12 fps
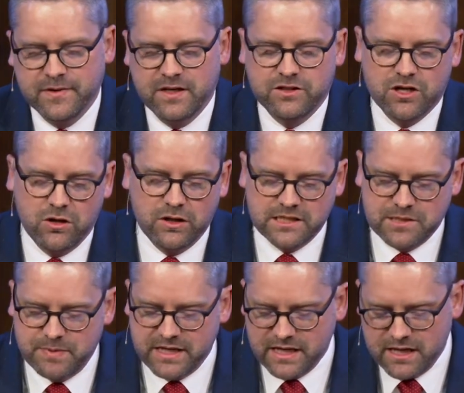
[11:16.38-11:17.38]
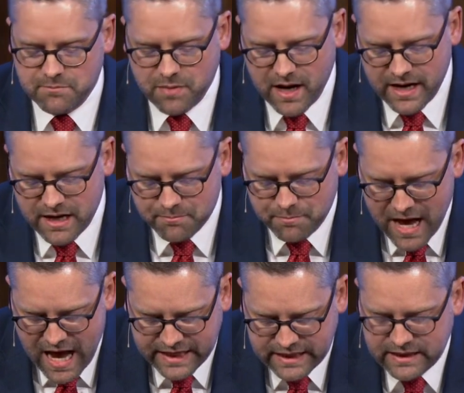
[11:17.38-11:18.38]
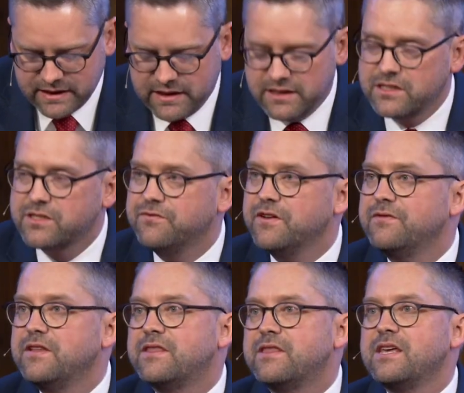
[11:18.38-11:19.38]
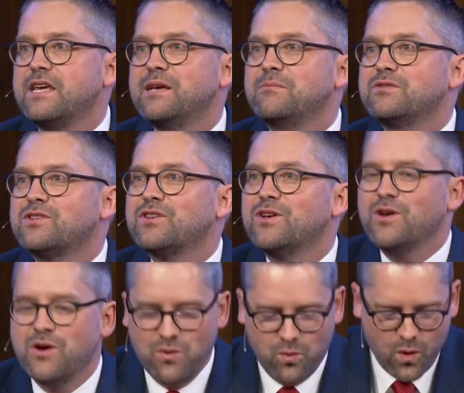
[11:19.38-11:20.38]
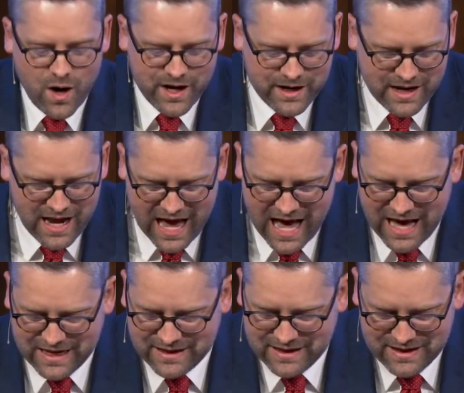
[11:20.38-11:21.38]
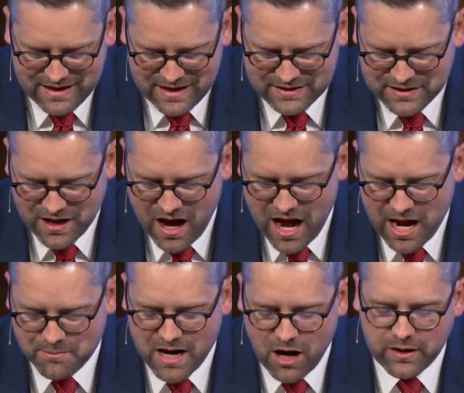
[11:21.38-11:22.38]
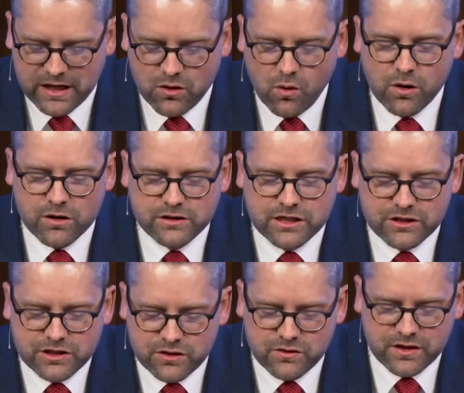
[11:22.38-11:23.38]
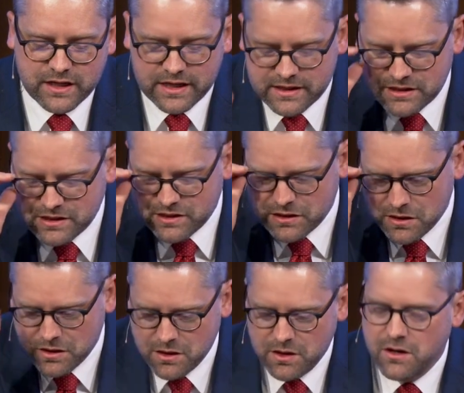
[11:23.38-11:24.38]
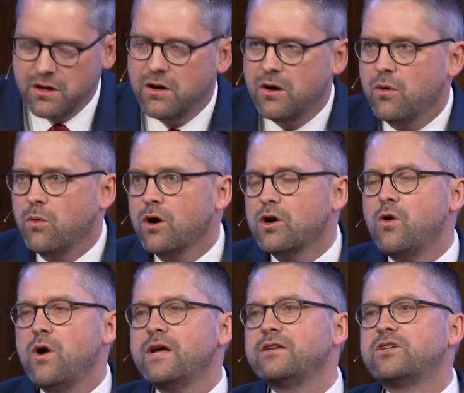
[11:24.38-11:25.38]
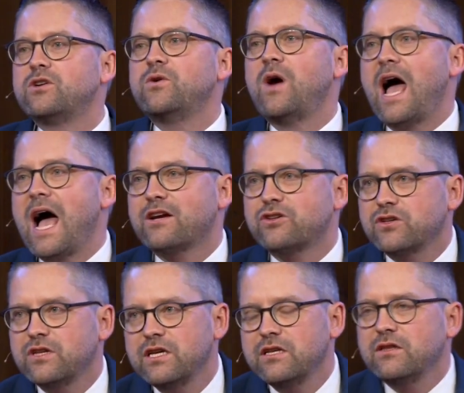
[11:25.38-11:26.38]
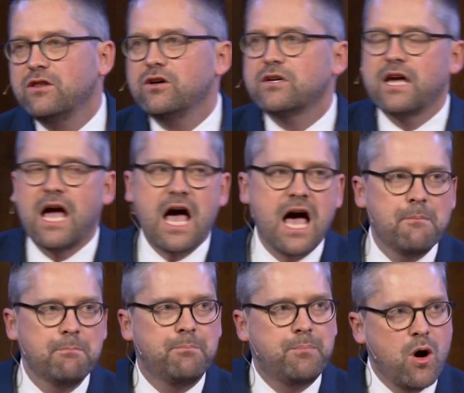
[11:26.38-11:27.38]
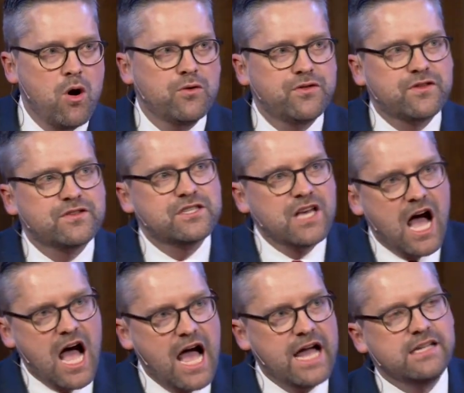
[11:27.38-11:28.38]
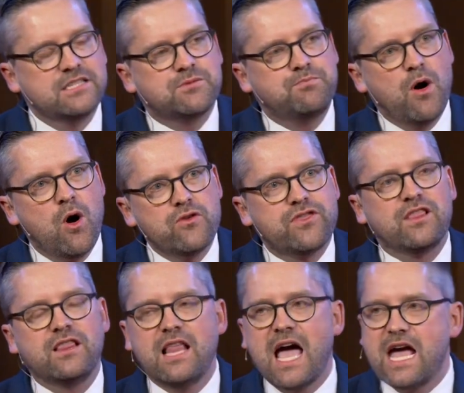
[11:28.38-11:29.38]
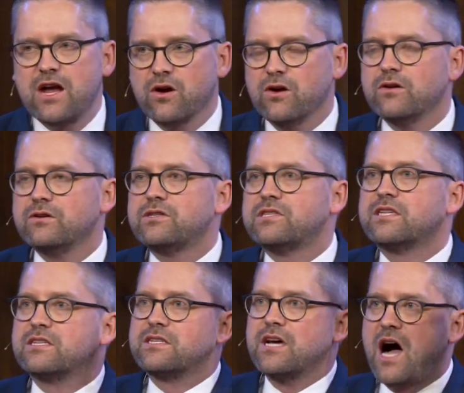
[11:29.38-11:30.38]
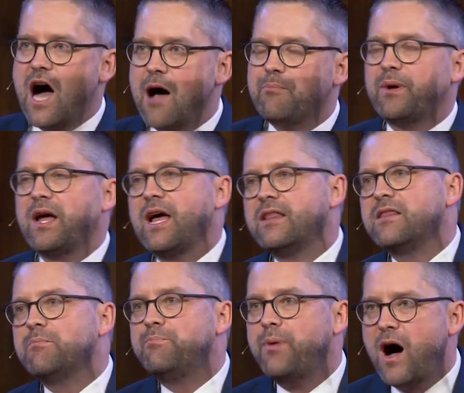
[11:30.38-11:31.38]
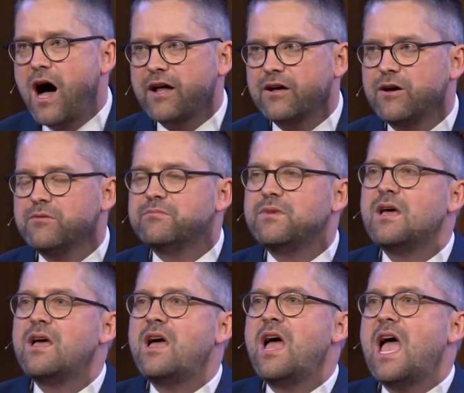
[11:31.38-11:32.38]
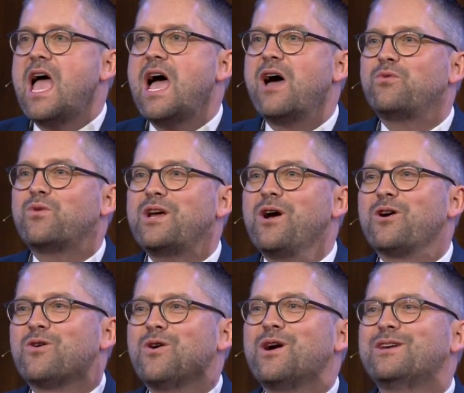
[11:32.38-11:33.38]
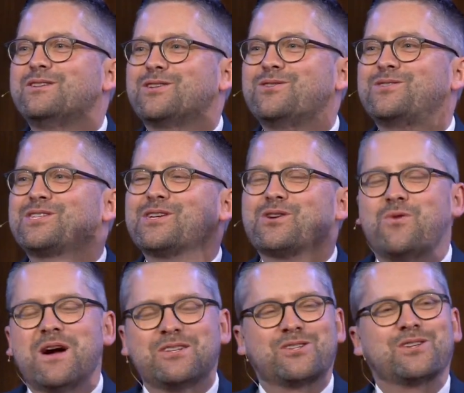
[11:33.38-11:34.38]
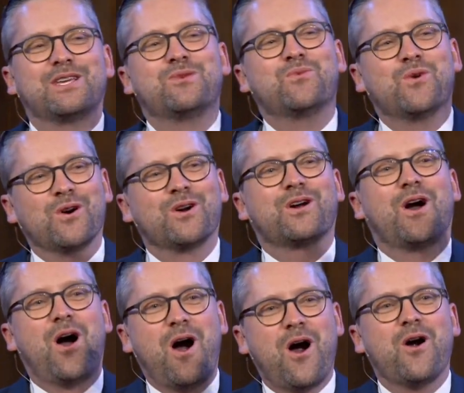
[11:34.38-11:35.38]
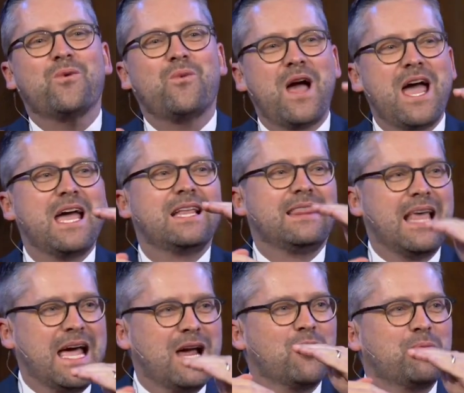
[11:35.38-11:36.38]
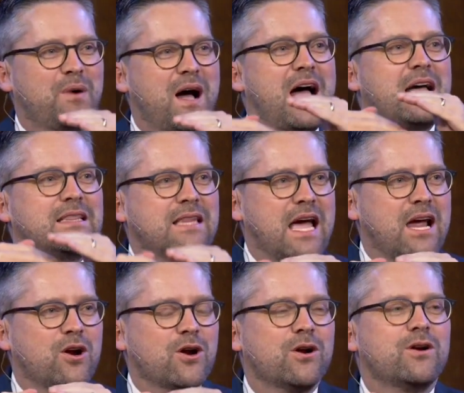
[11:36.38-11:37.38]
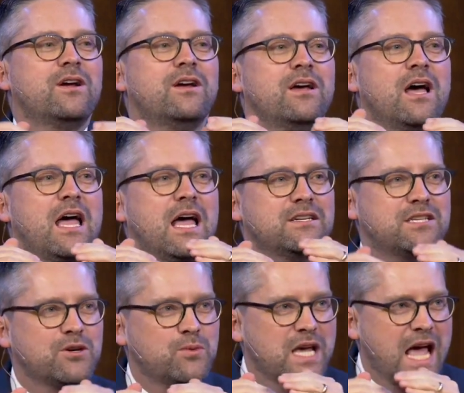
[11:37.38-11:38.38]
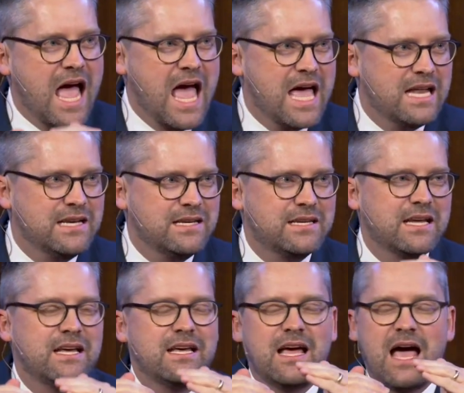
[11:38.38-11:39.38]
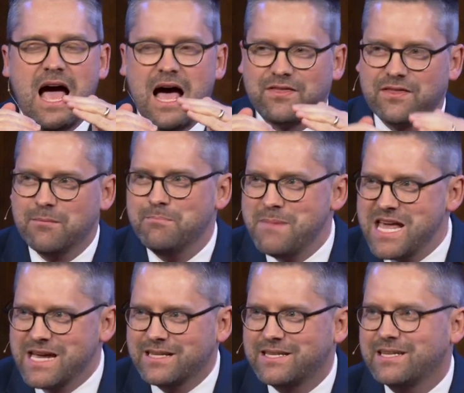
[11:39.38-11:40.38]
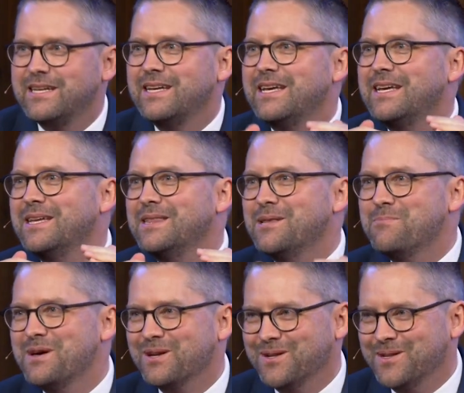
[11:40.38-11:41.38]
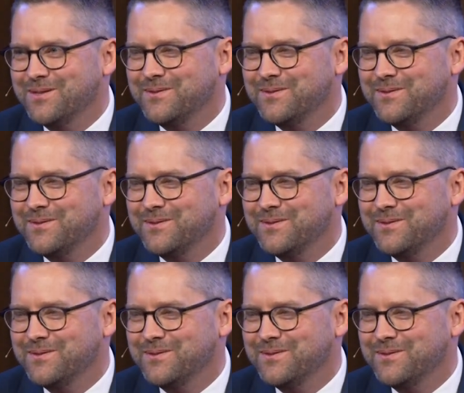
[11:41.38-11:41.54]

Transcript: So let's begin by unpacking these vivid themes one at a time. Now, in order to do this, we're going to actually look at both sides, both layers, the top and the bottom, and we are going to sequentially work our way layer by layer until we end at the meat in the middle.